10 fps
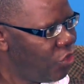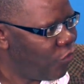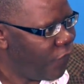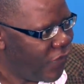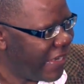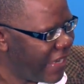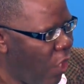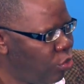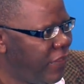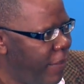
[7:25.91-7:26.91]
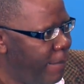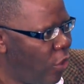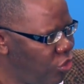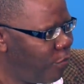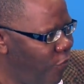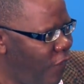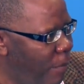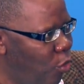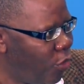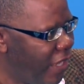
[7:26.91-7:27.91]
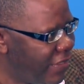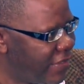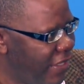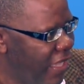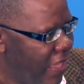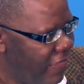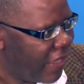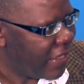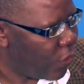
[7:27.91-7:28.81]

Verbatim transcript: to ferret out the multiple farm owners that